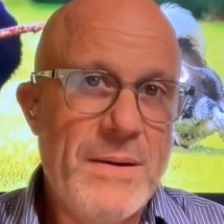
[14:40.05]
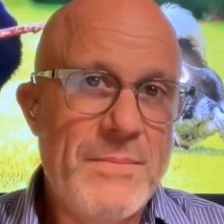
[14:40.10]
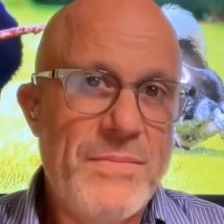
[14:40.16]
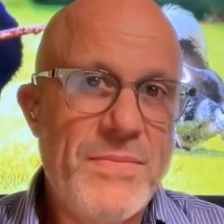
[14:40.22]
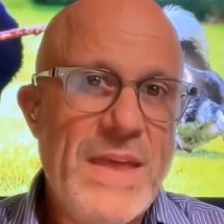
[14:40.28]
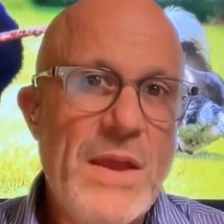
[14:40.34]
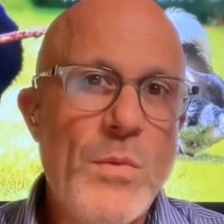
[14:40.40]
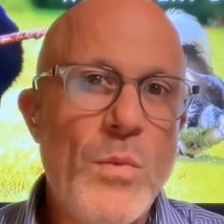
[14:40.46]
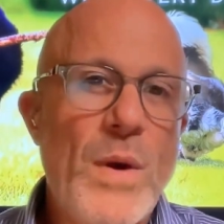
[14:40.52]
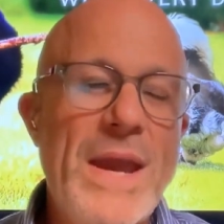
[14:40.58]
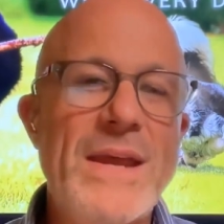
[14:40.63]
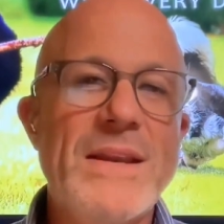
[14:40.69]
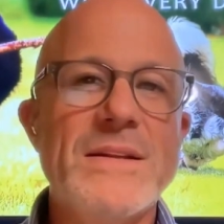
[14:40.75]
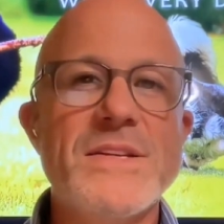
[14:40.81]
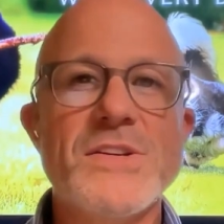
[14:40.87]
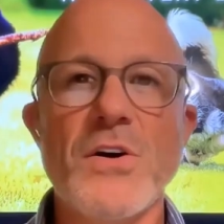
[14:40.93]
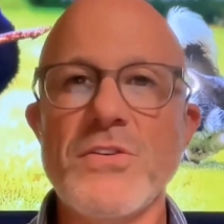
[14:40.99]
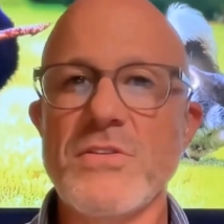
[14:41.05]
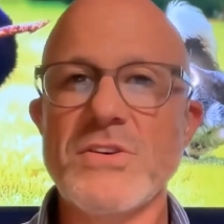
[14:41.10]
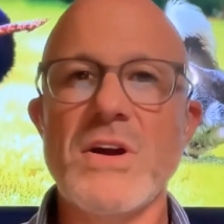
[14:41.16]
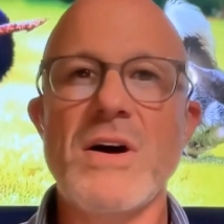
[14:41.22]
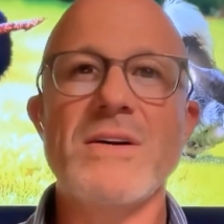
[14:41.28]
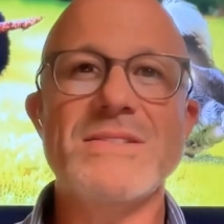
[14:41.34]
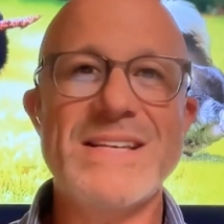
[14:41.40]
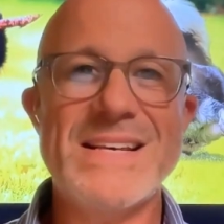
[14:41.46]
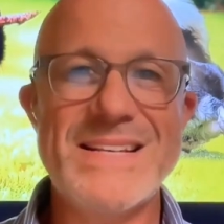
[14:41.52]
They wait until their
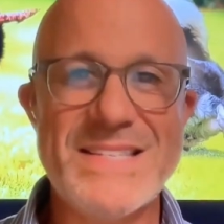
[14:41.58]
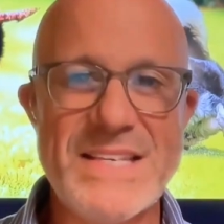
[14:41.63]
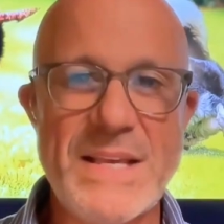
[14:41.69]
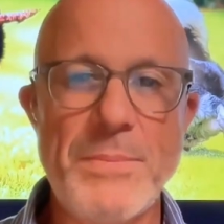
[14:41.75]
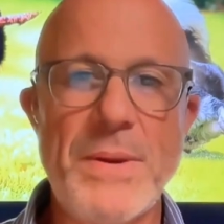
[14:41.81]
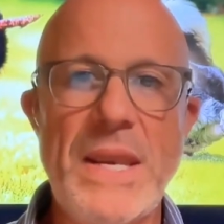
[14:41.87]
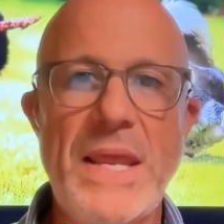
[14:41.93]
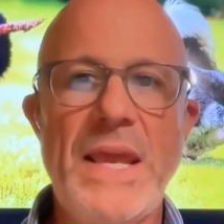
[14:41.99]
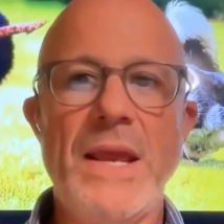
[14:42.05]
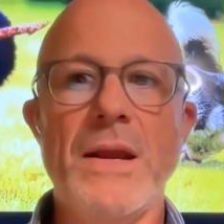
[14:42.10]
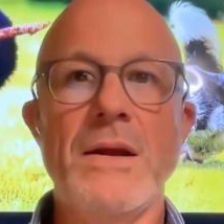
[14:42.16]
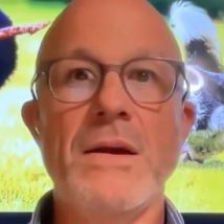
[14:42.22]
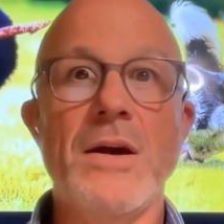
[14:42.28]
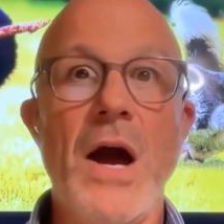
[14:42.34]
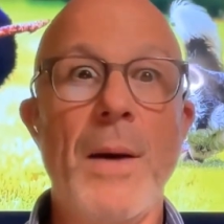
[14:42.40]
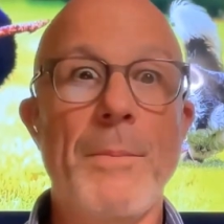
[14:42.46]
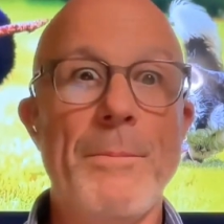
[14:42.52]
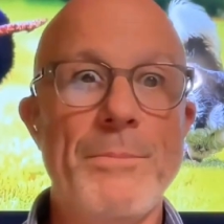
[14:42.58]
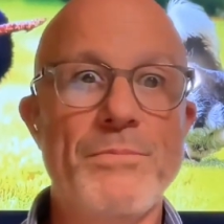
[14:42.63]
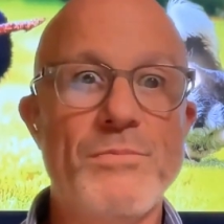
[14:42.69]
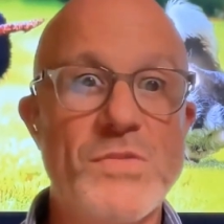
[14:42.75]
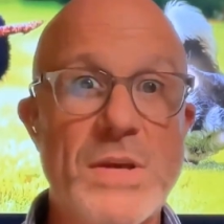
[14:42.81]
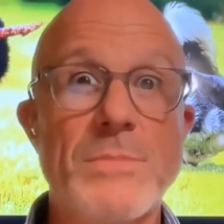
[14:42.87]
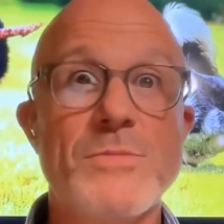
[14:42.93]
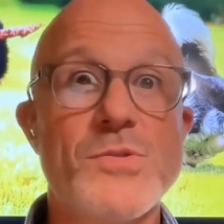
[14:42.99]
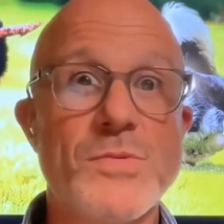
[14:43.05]
dog's exhibiting
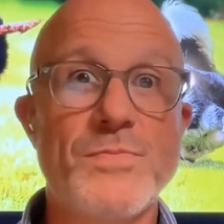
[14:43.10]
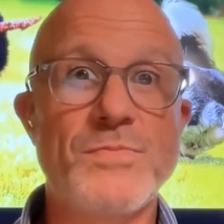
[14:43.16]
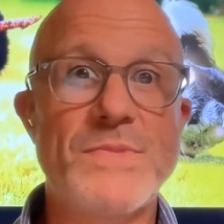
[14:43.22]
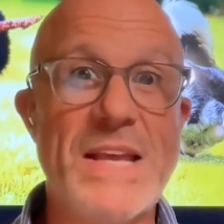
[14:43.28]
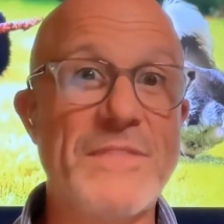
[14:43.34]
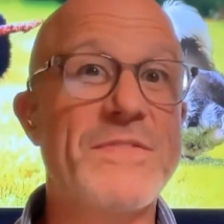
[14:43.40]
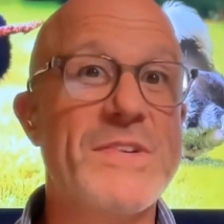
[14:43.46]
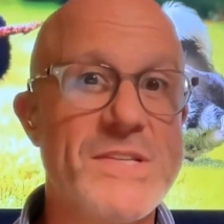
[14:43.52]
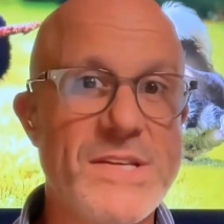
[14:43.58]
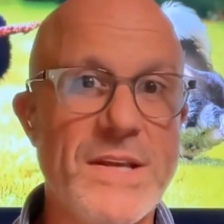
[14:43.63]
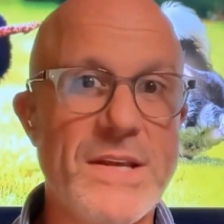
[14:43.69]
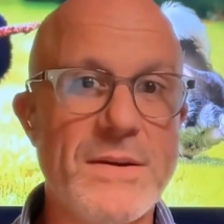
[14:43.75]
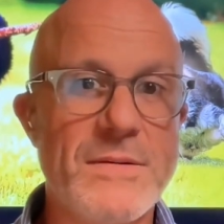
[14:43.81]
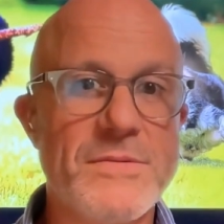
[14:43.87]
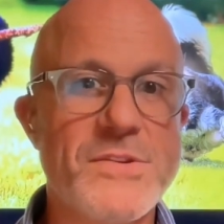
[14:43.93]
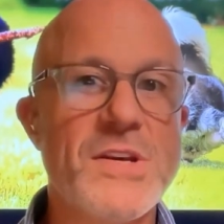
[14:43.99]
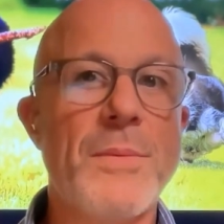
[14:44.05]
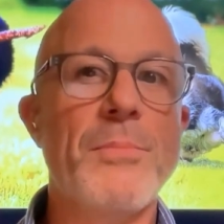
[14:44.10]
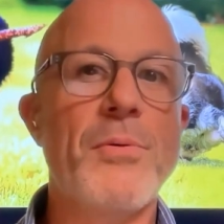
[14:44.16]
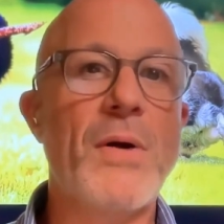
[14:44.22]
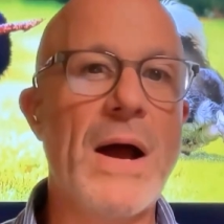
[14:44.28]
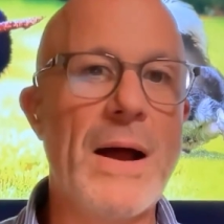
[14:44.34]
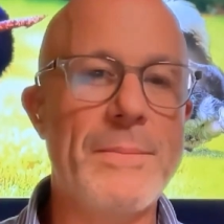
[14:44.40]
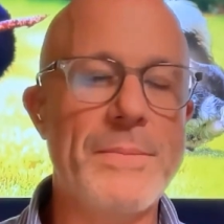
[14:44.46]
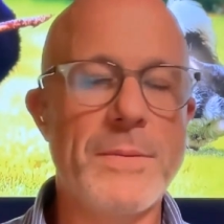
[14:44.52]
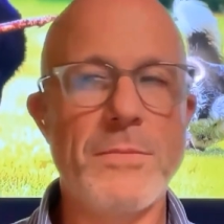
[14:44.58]
some deficit, some
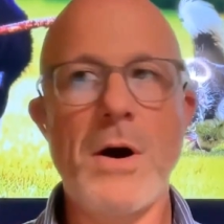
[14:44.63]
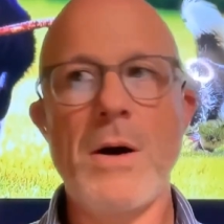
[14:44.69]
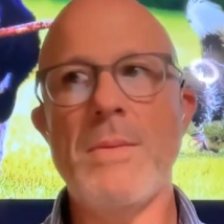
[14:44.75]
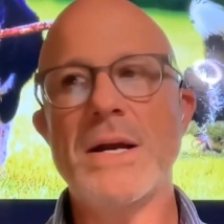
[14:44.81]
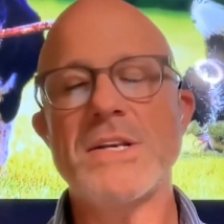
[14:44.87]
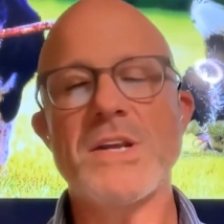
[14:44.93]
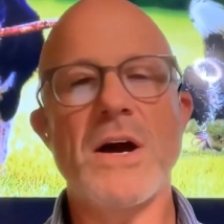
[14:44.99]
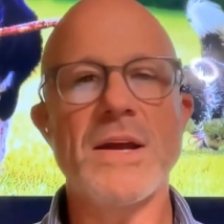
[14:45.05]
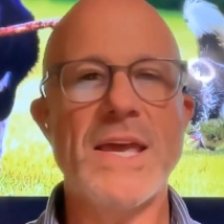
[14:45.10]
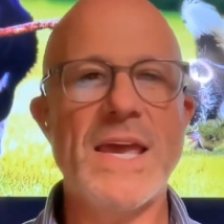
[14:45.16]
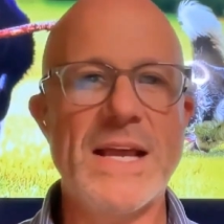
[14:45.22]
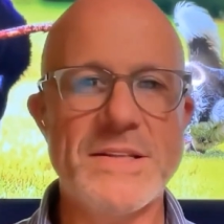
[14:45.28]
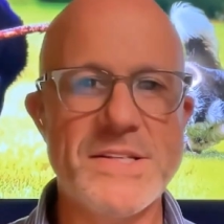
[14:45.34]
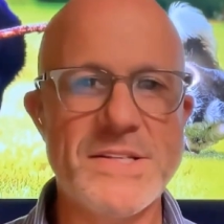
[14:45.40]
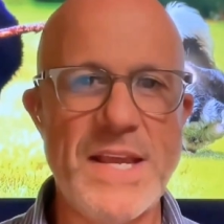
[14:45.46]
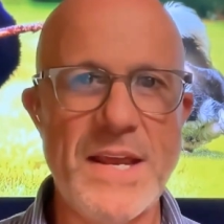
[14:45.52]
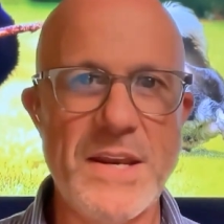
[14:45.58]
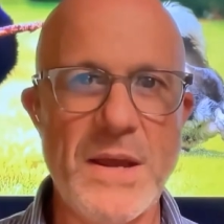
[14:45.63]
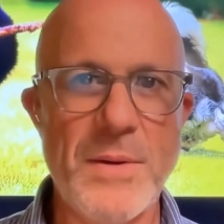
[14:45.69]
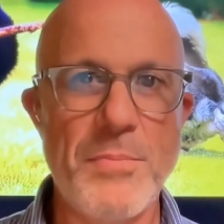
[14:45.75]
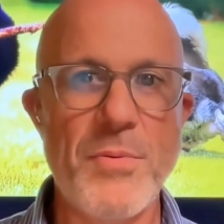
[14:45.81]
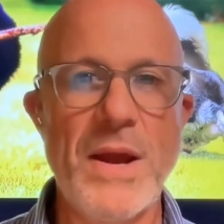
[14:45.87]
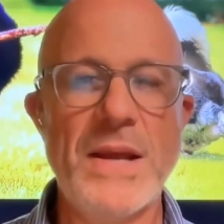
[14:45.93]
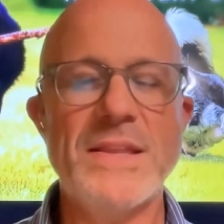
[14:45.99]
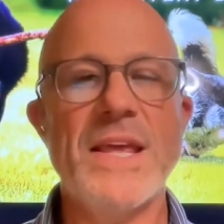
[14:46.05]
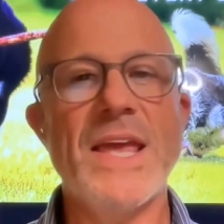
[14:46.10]
problem. Oh, my dog can't stand
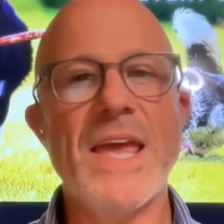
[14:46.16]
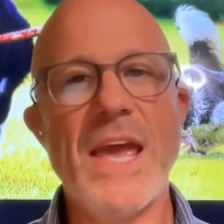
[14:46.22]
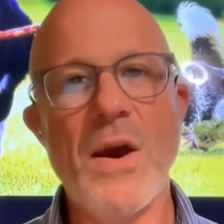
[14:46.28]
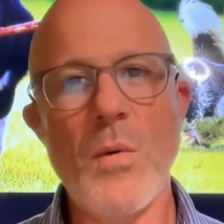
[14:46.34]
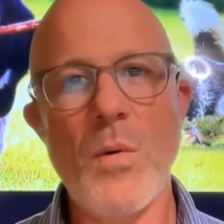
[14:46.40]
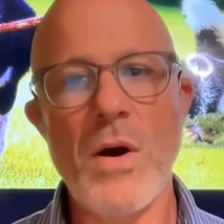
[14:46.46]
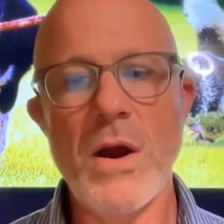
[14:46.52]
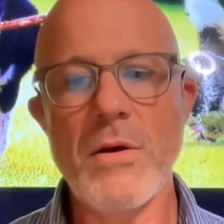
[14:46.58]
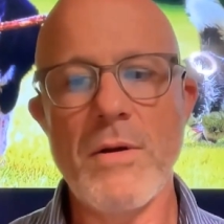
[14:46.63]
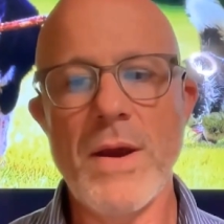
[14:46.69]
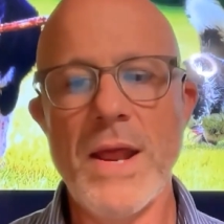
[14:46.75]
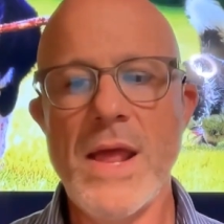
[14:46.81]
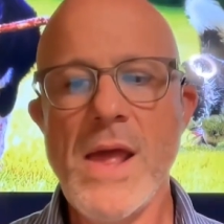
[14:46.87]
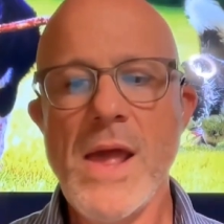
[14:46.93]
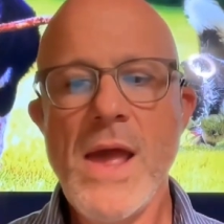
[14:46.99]
upright. They can't walk right.